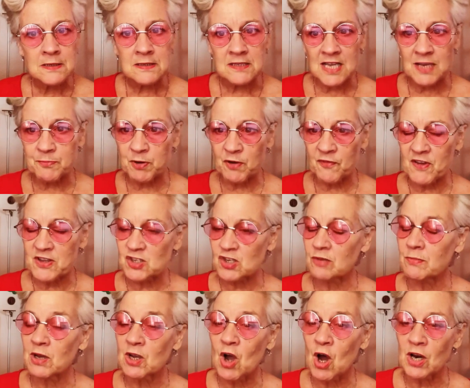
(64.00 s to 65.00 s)
said
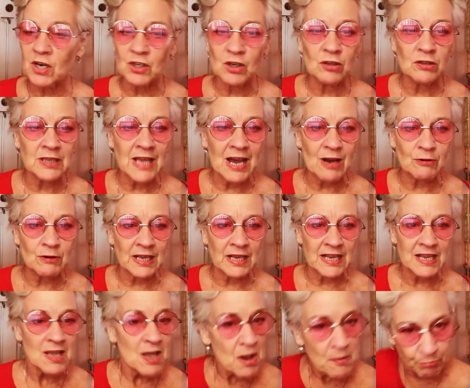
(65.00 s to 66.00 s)
Professor McGonagall
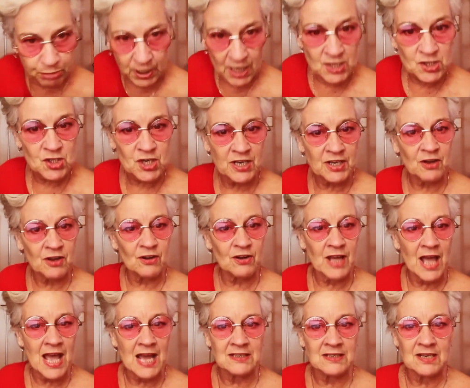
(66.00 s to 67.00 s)
loudly, plunging her
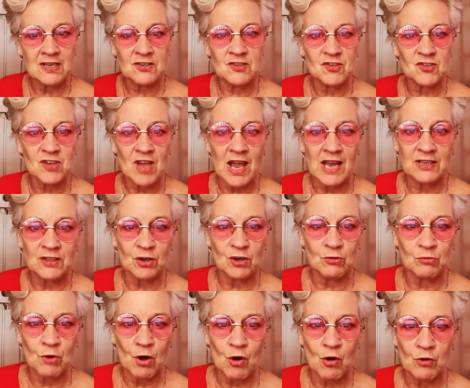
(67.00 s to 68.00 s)
hand inside
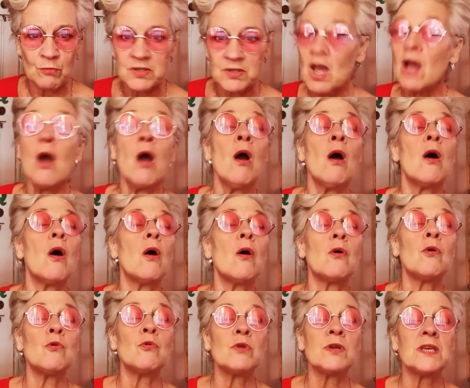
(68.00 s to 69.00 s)
her robes.
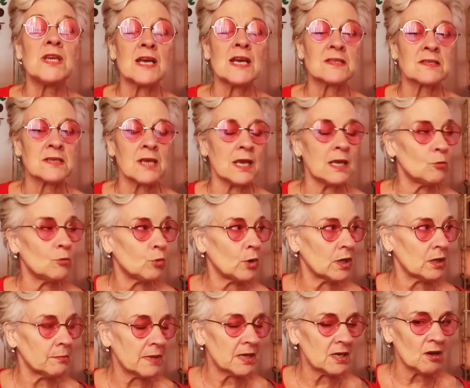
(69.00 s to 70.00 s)
"Oh, yes, he
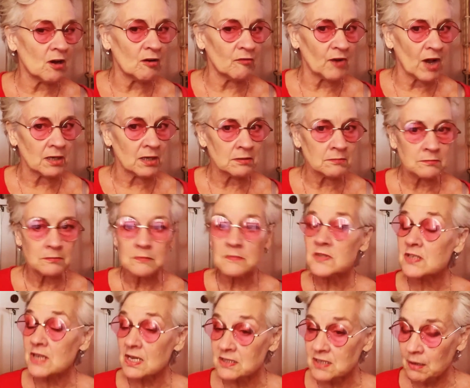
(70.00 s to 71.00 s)
will, Minerva,"
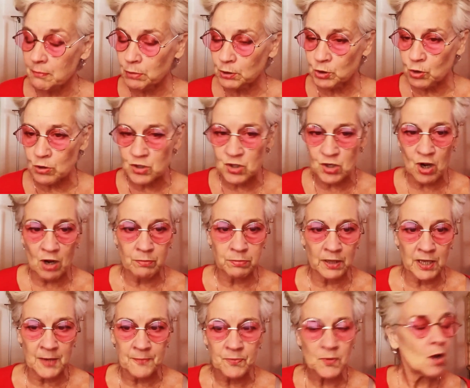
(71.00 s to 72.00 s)
said Dumbledore
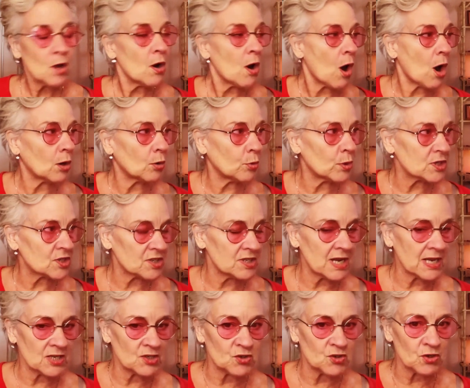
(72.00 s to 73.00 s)
sharply. "Hogwarts
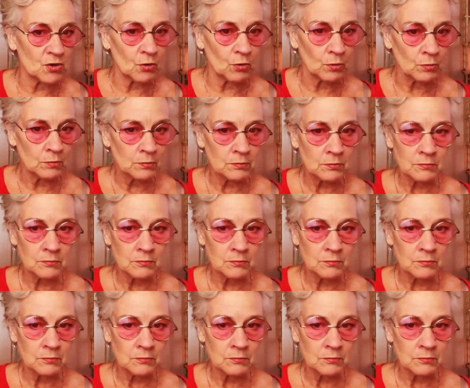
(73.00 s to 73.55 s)
needs you."